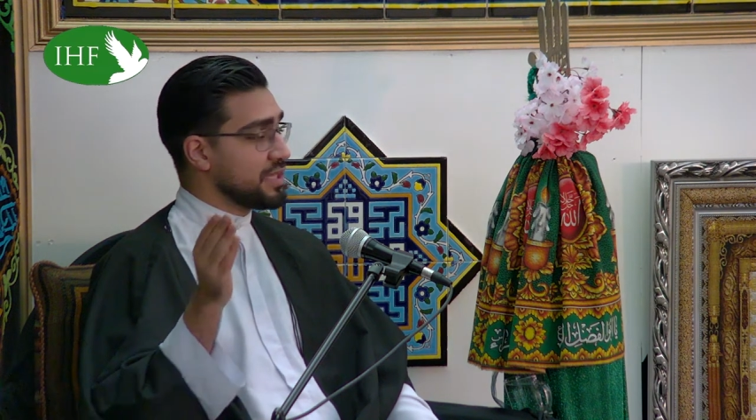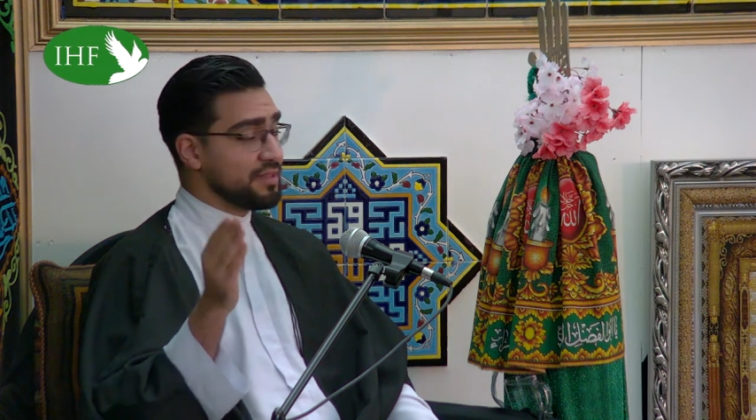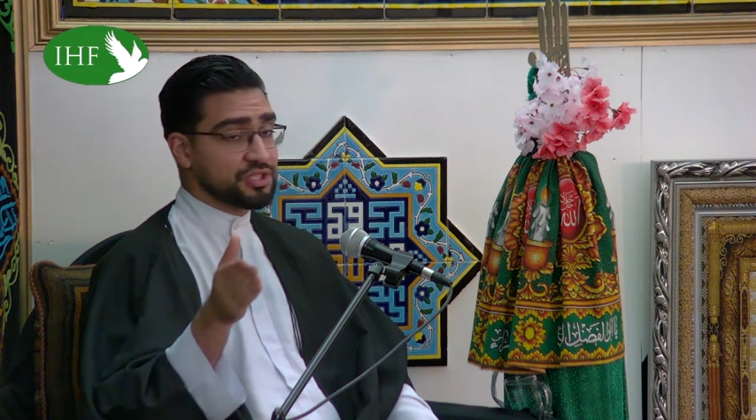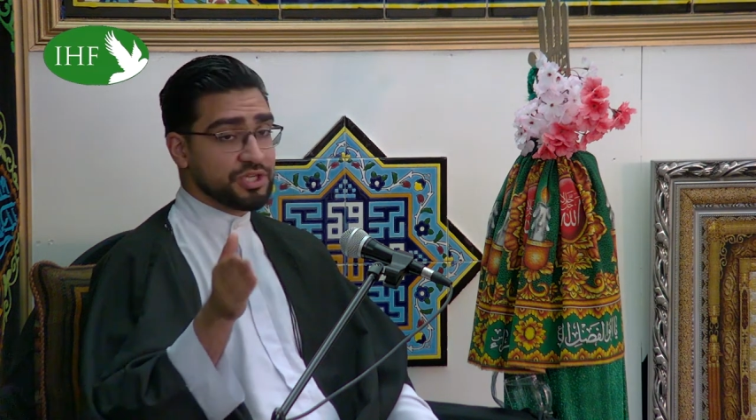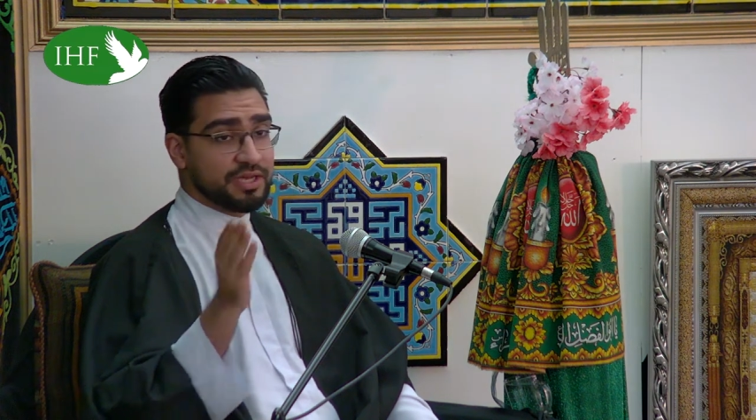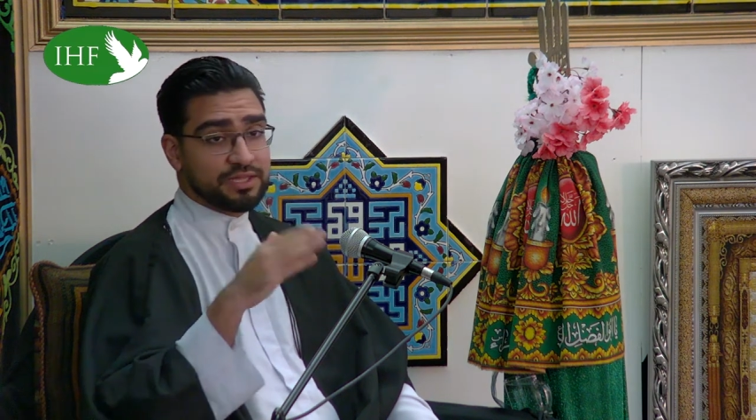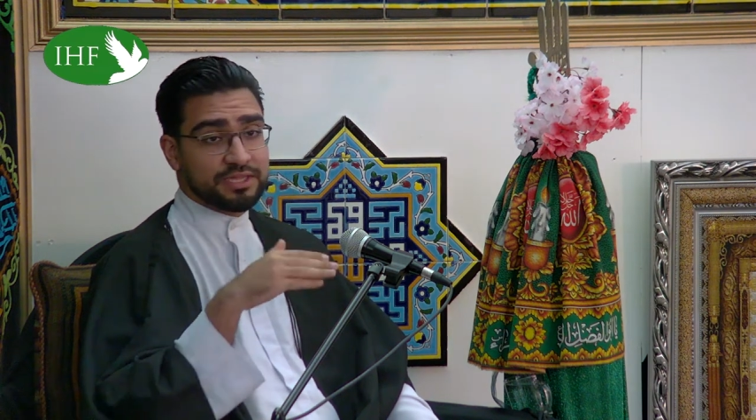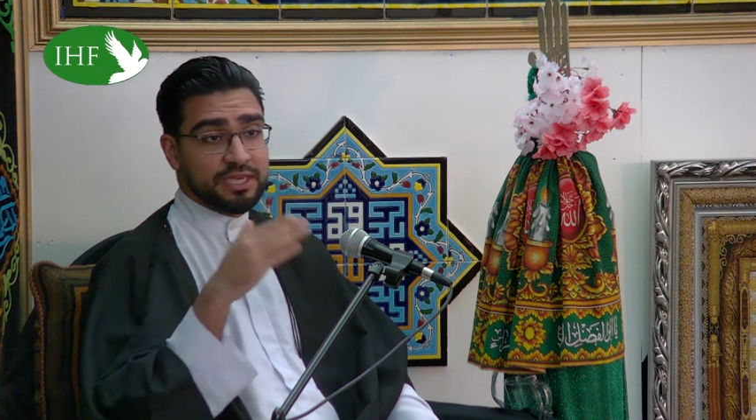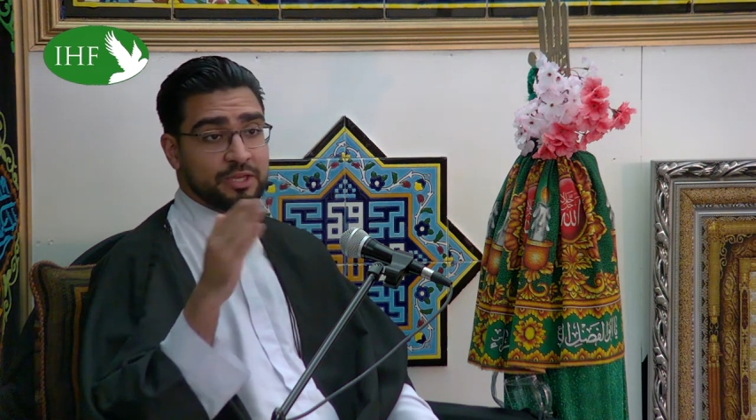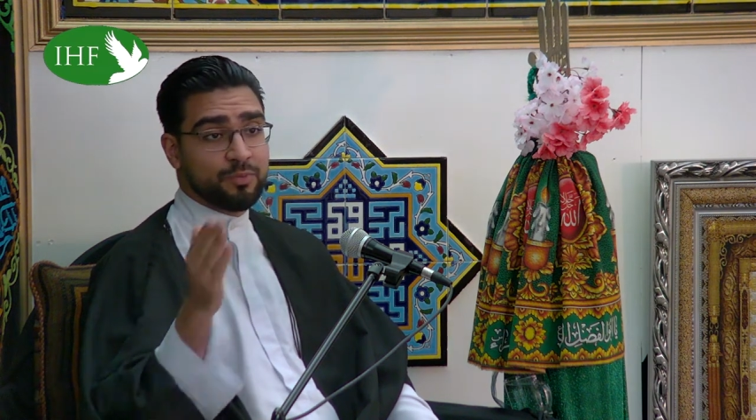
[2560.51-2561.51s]
And the
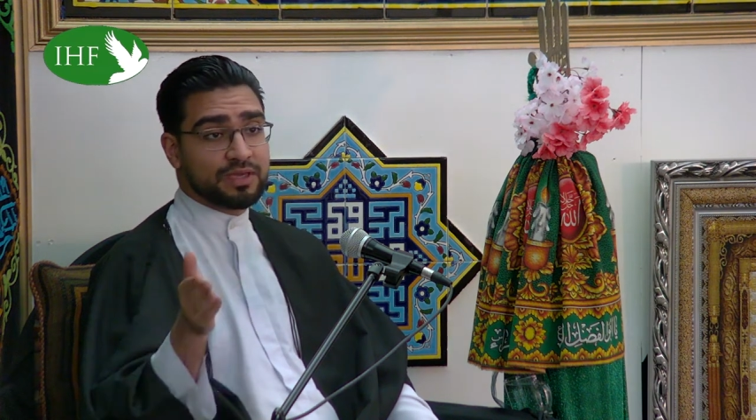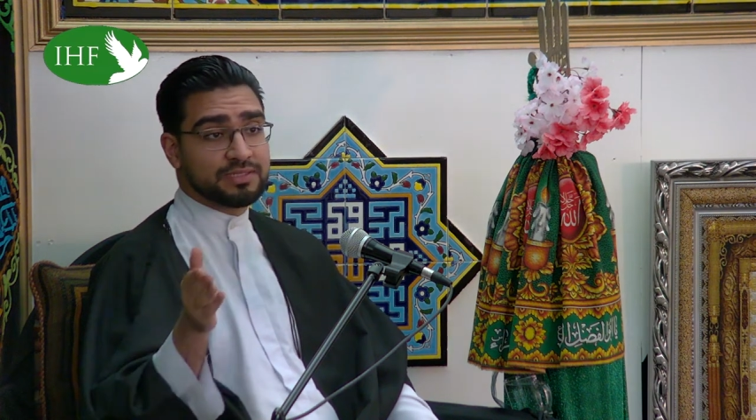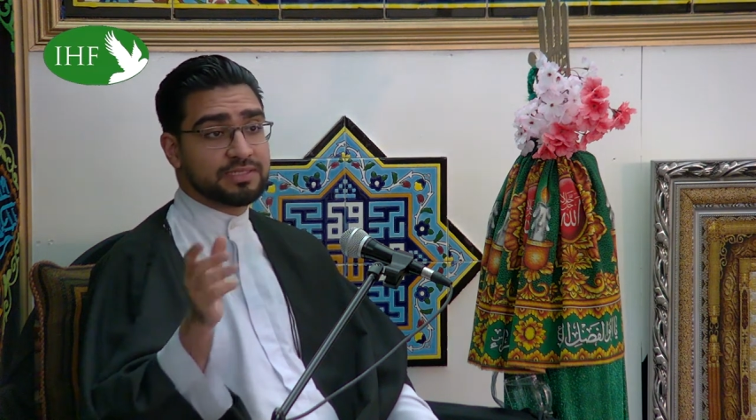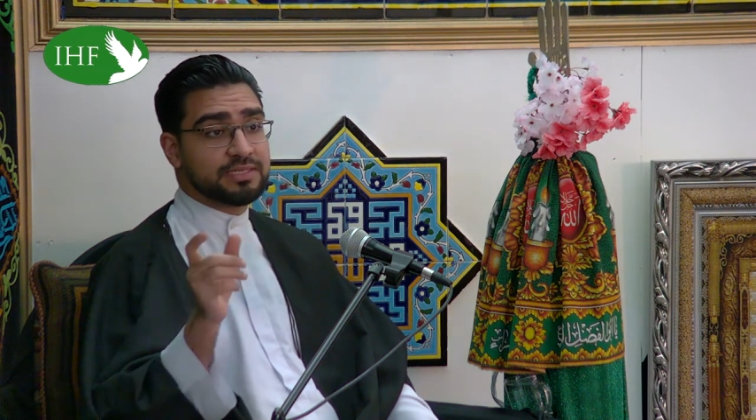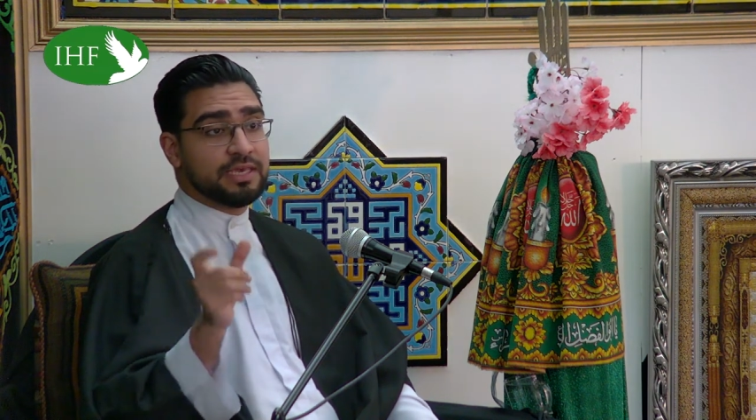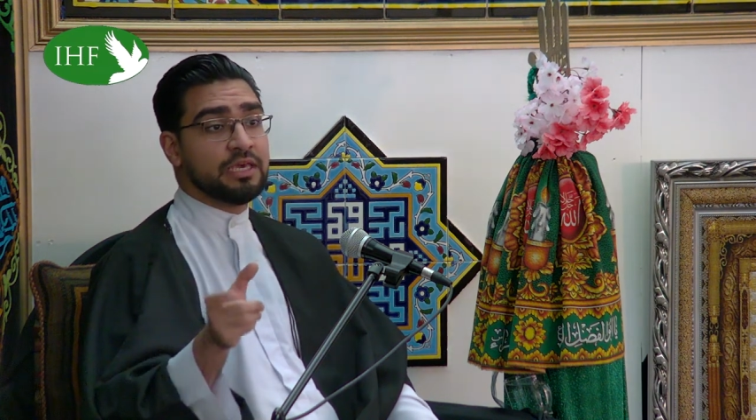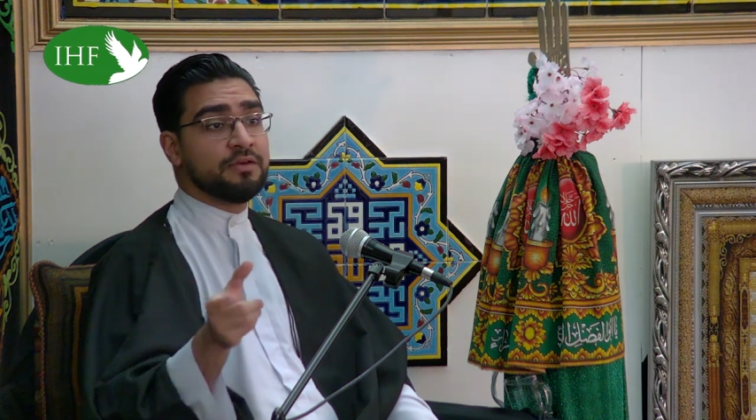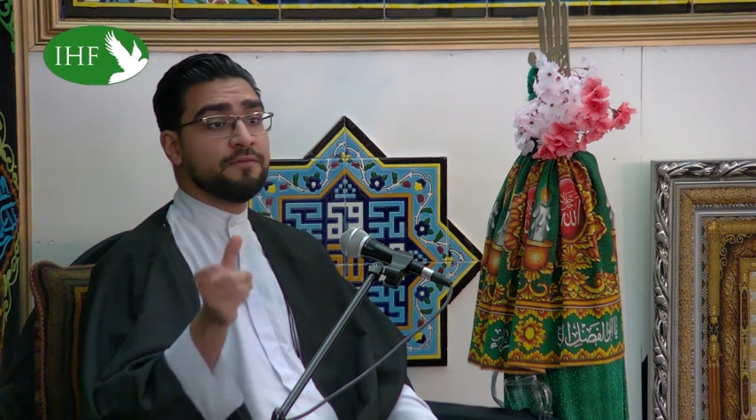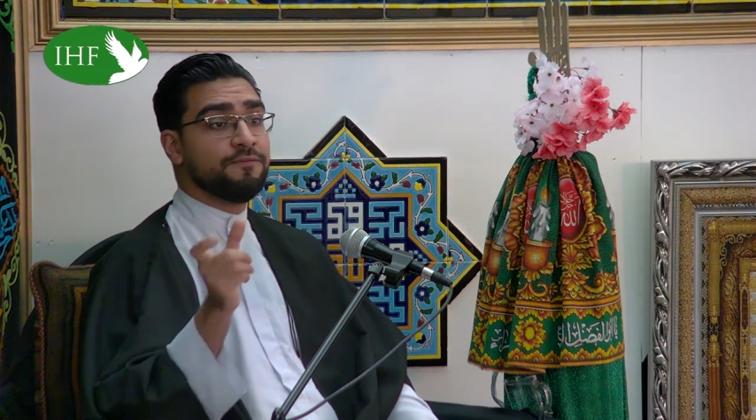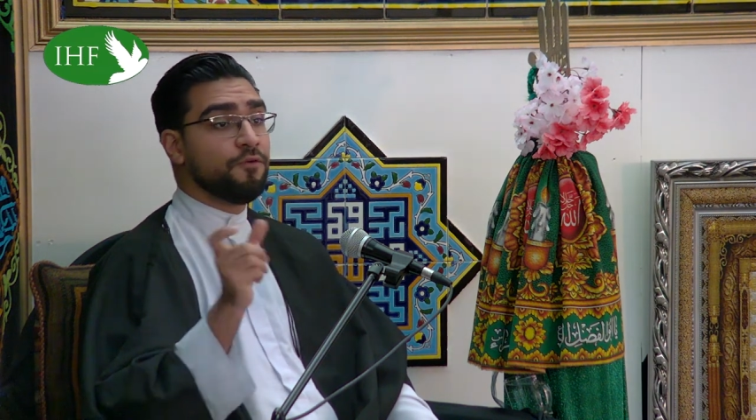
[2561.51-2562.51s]
shayateen, we can see,
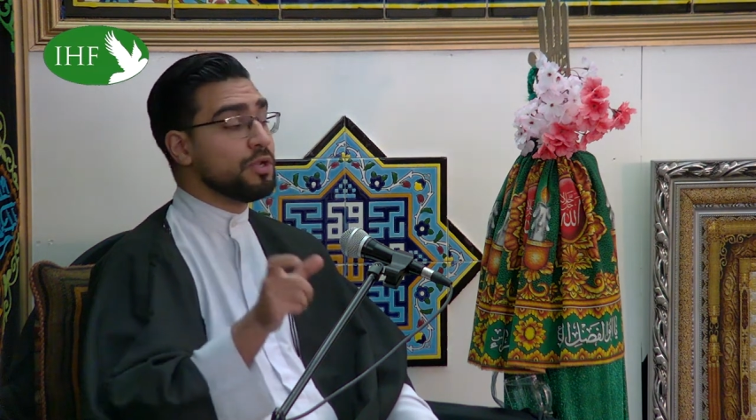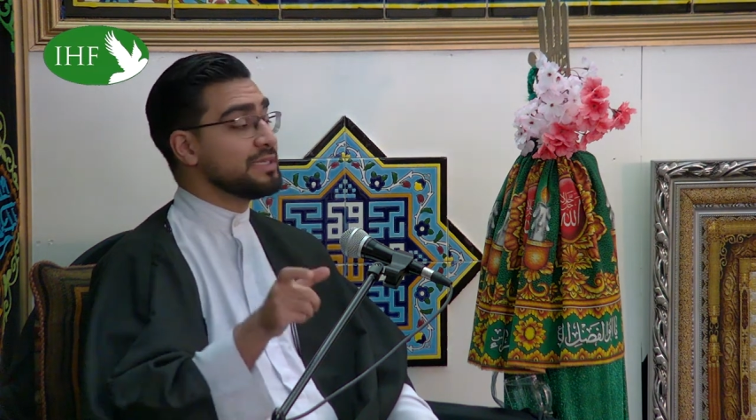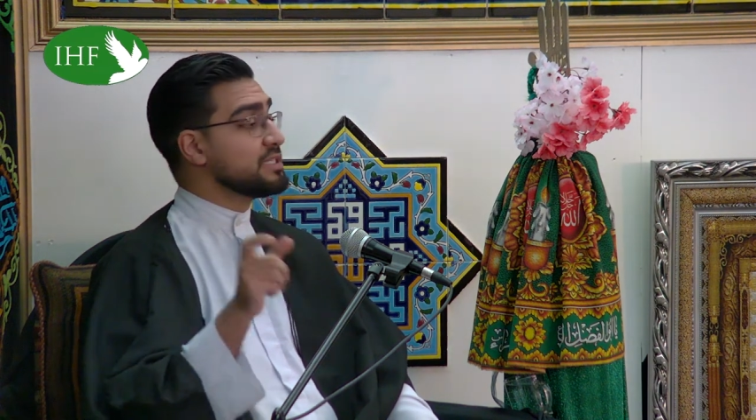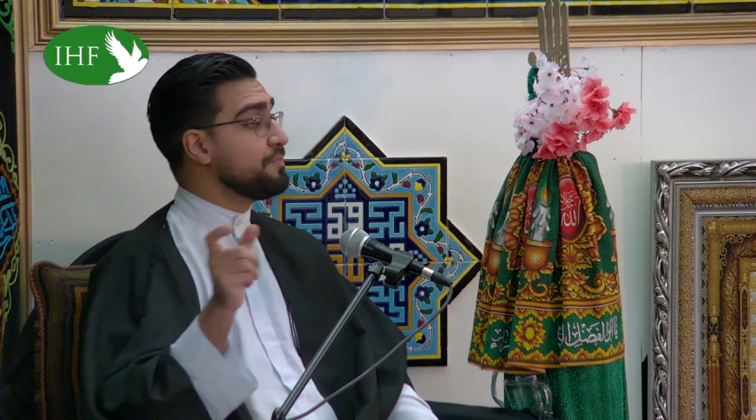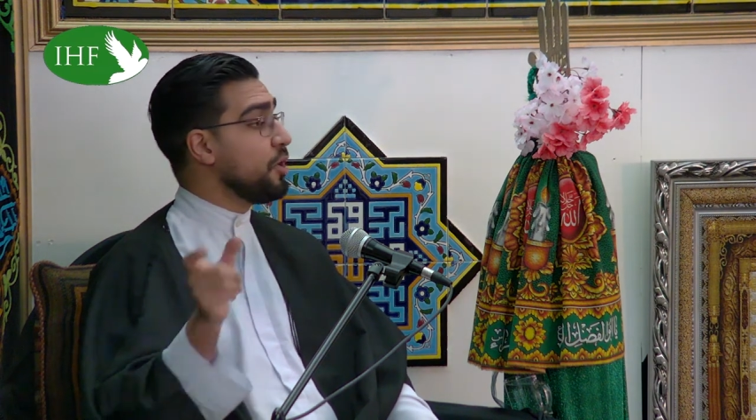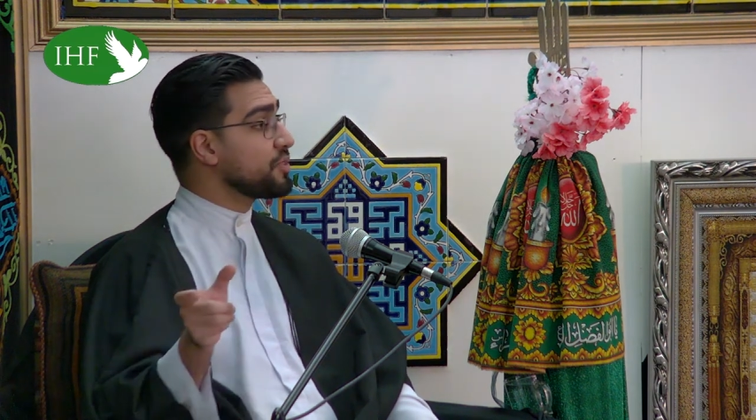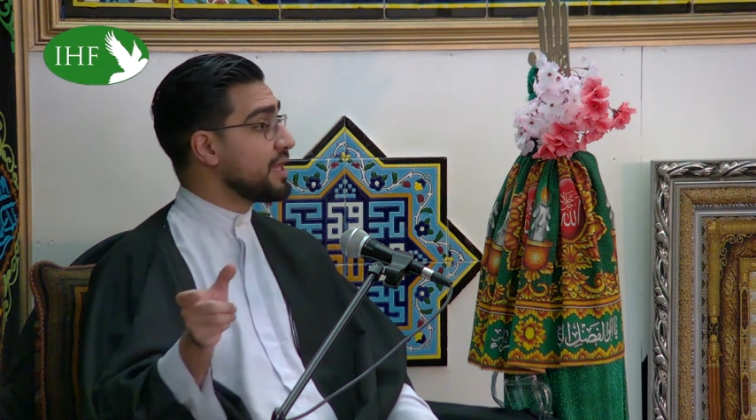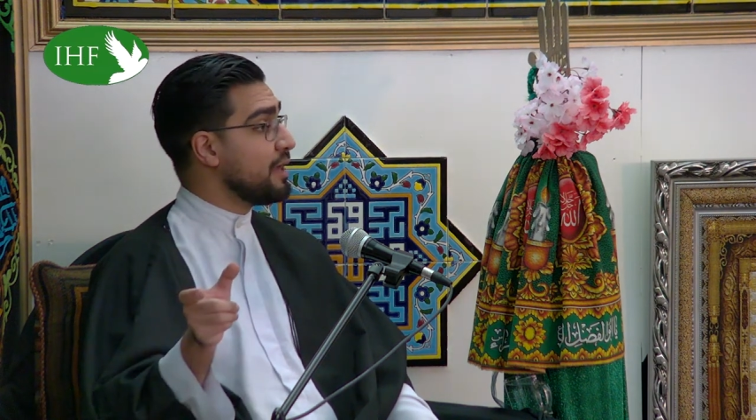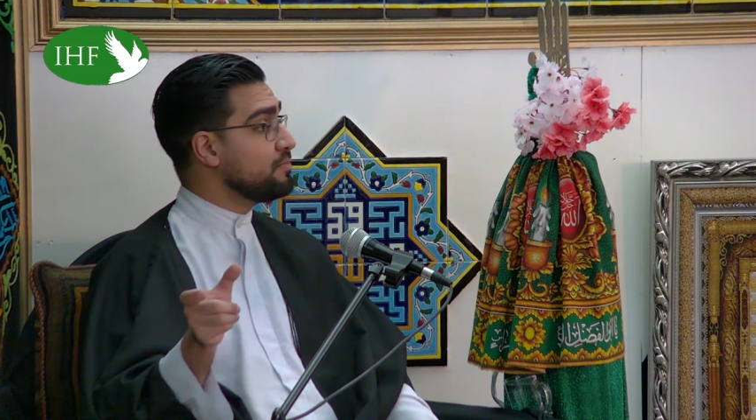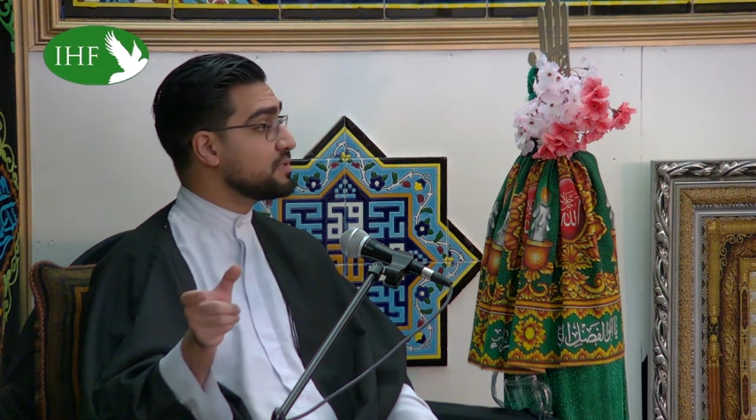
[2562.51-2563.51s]
fall into both
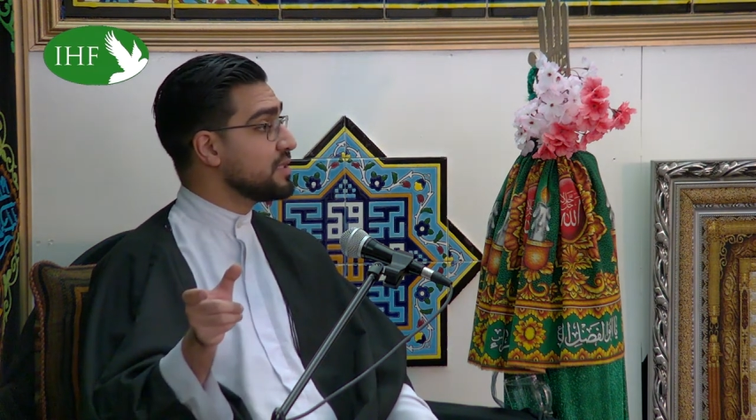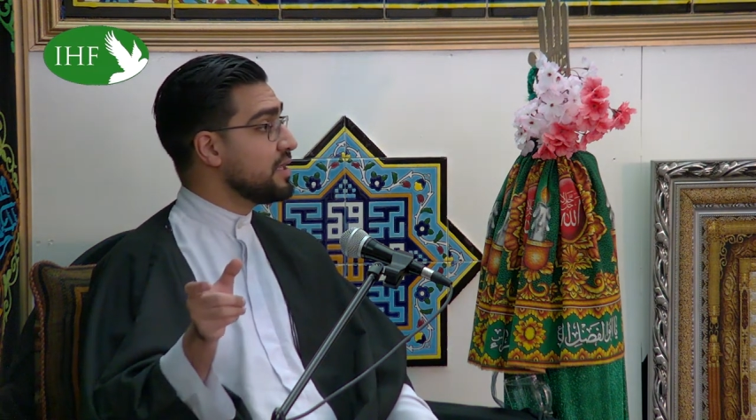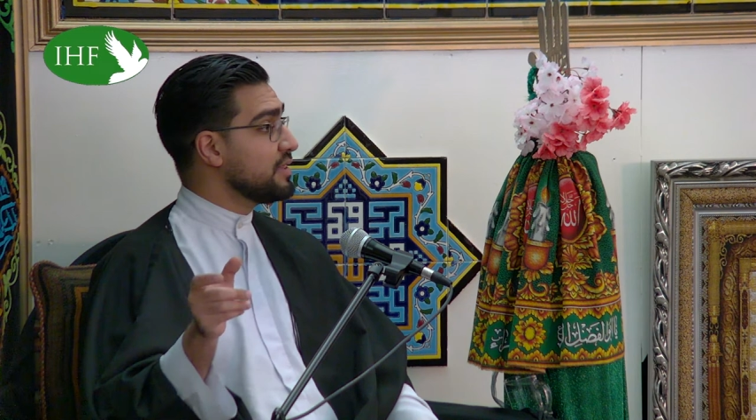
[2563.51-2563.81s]
camps.